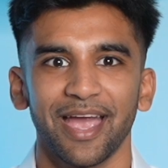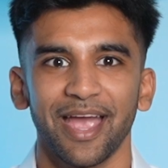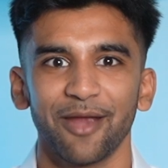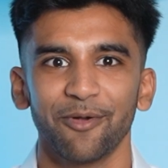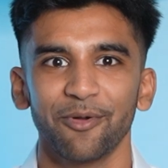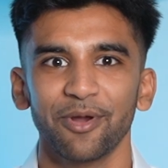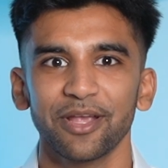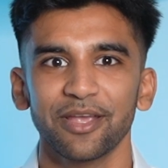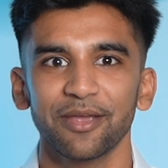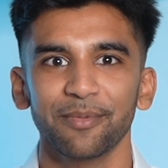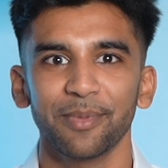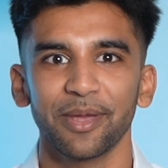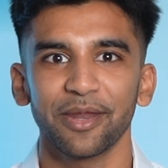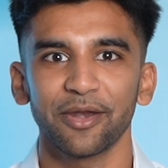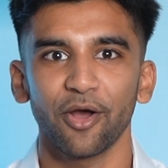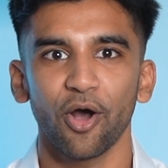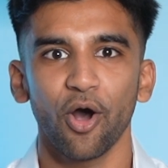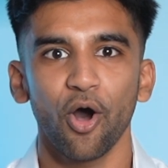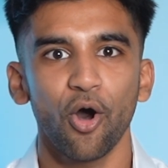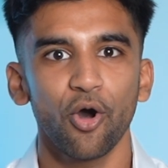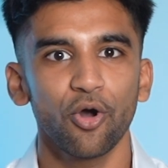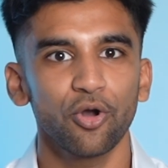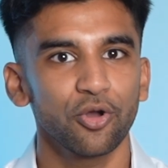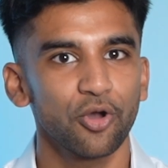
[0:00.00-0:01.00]
I
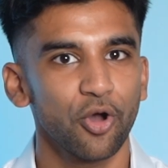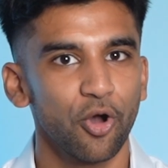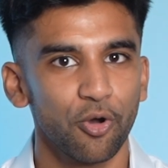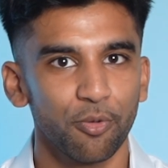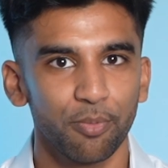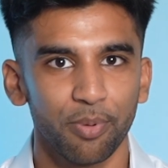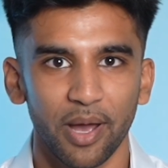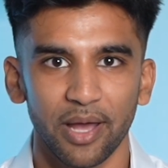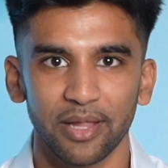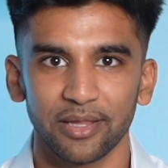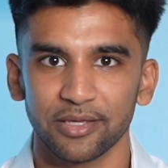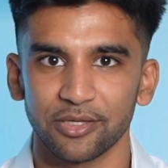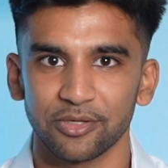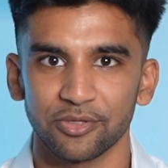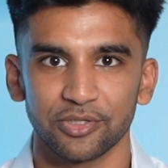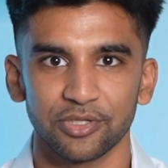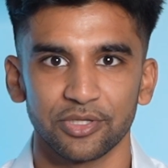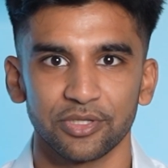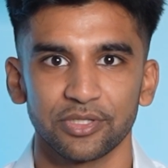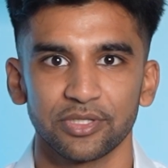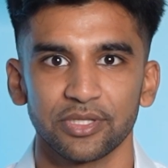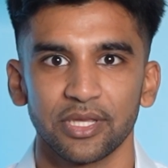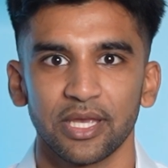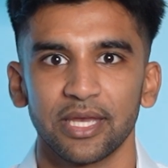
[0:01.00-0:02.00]
recommend all Copilot
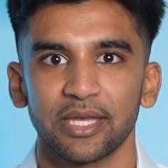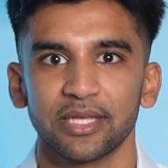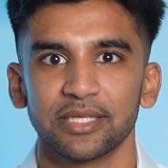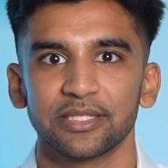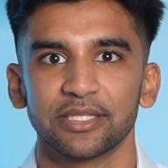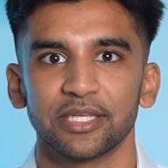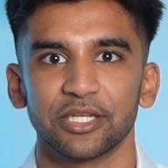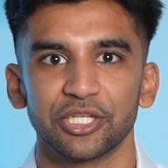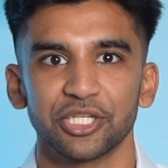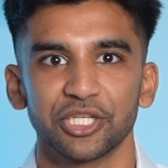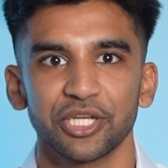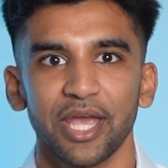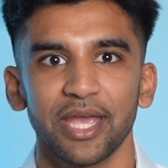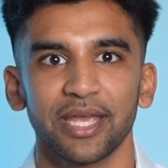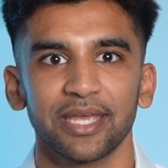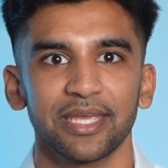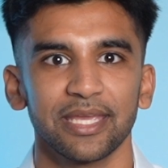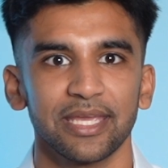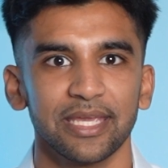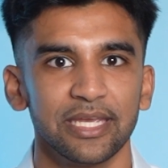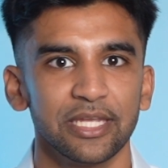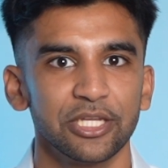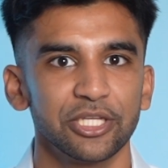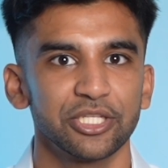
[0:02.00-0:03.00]
users to
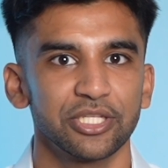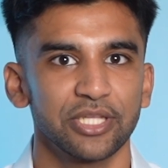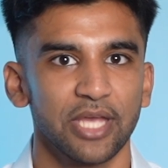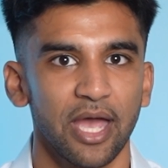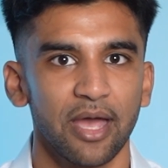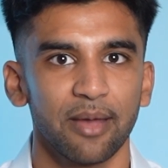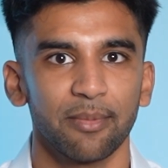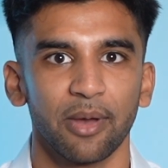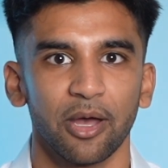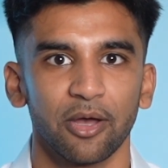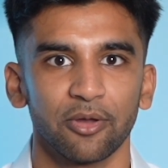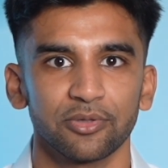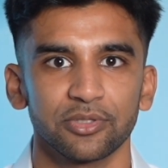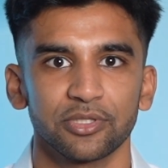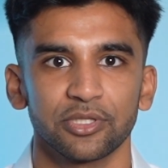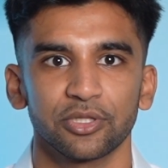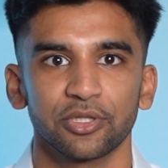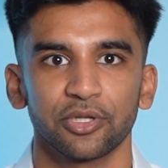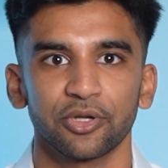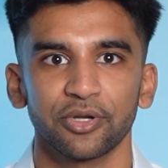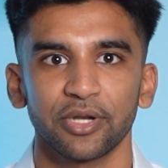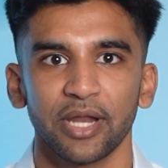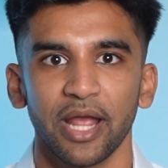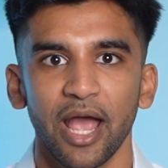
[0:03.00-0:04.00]
check each tab out to
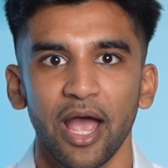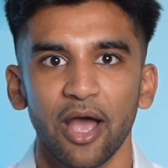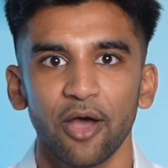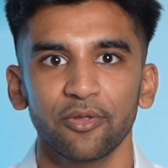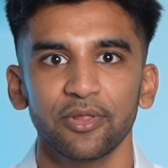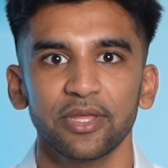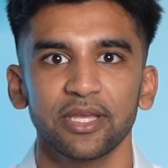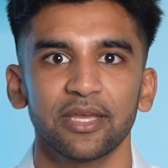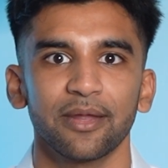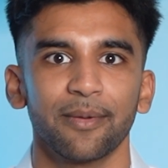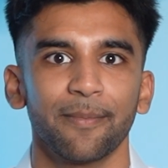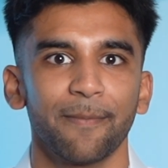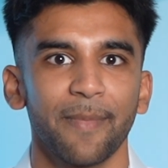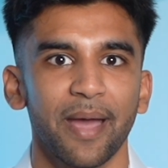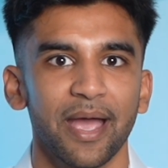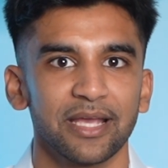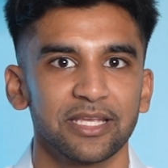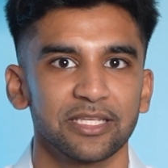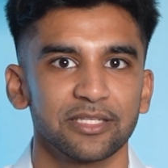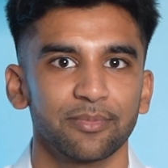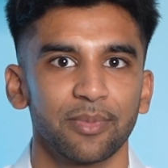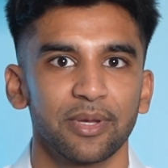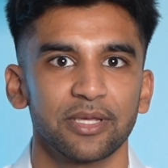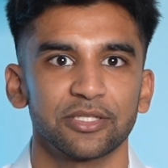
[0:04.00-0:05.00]
learn how they can
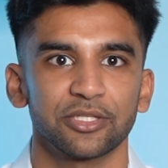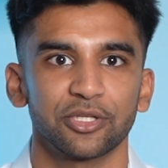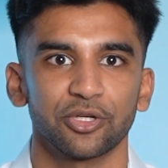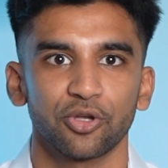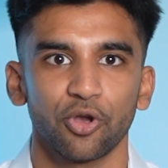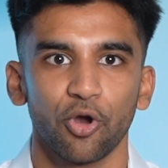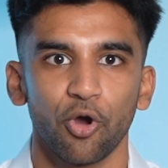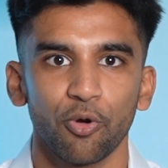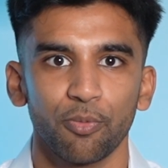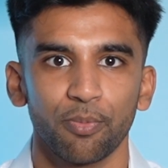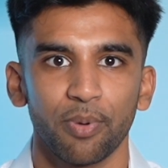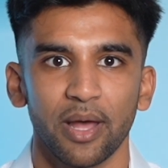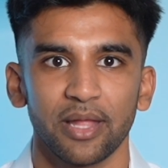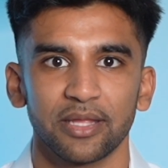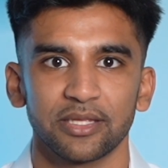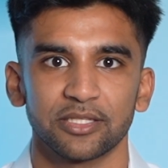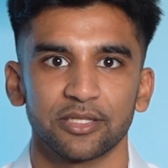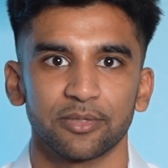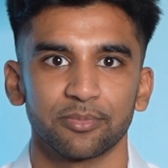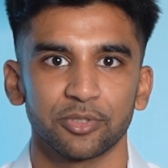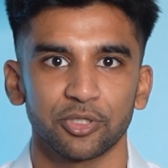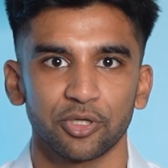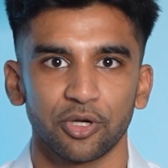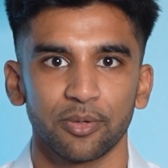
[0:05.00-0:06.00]
maximize their Copilot
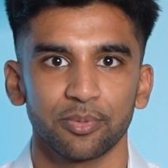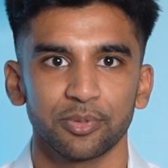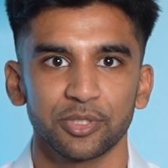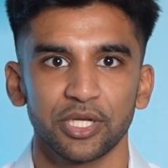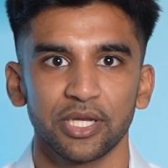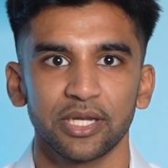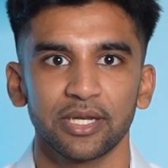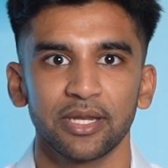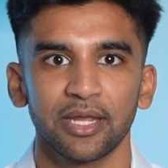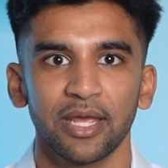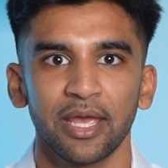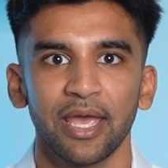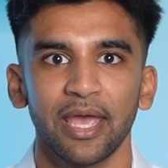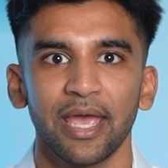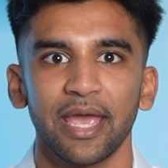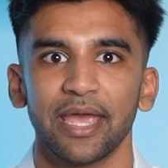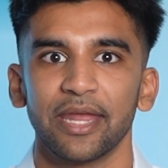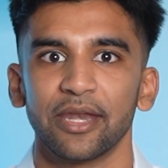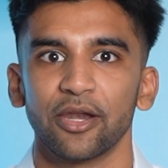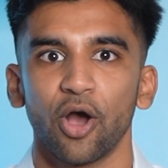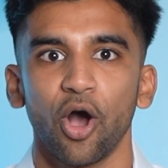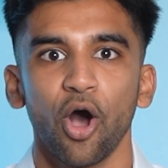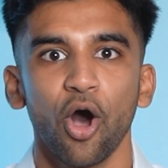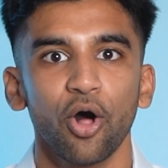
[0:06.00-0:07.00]
subscription
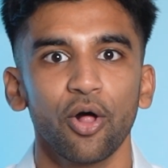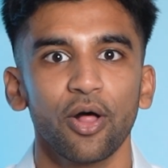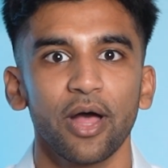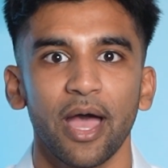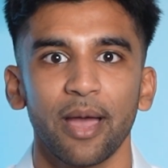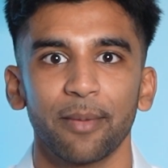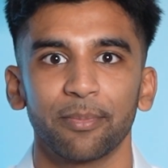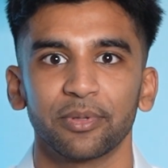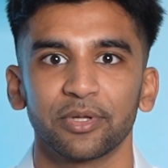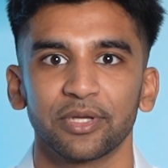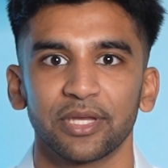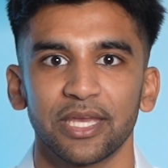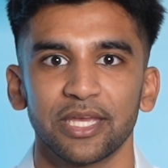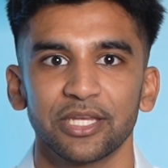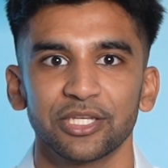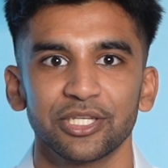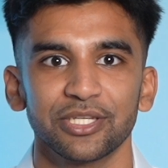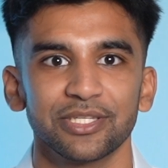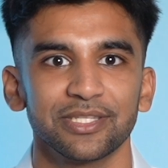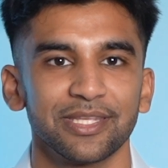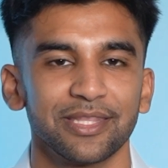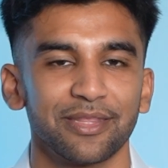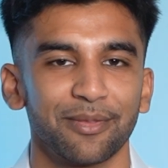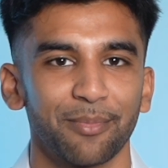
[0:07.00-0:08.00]
in all
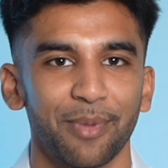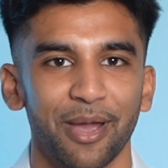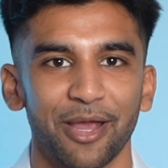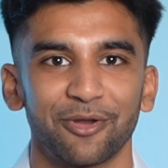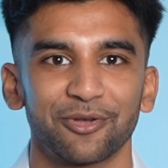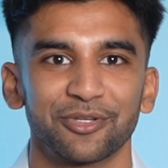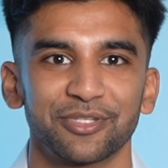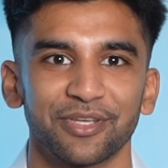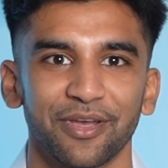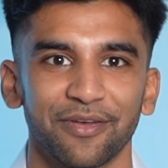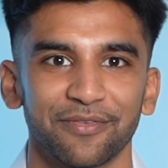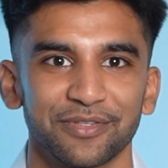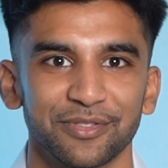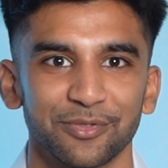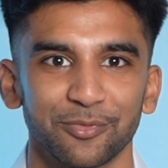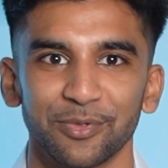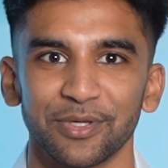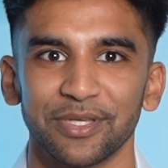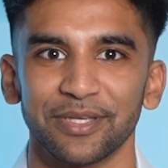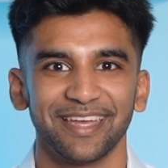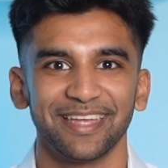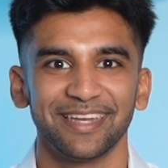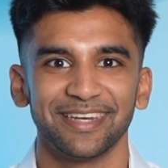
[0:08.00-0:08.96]
applications in the Microsoft Suite.